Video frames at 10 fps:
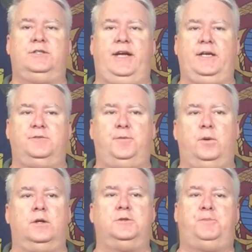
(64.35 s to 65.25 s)
stands
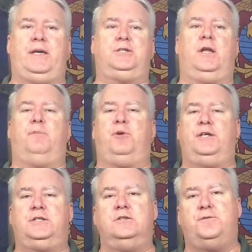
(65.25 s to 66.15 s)
for Special
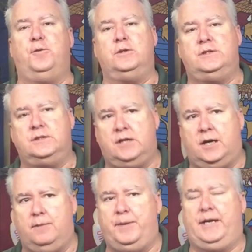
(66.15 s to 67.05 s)
Operations Forces
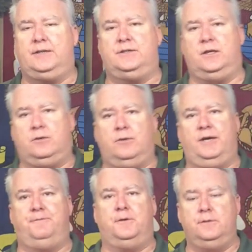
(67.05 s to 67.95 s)
Combat Assault
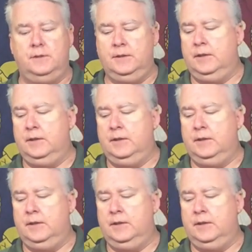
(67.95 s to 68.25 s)
Rifle.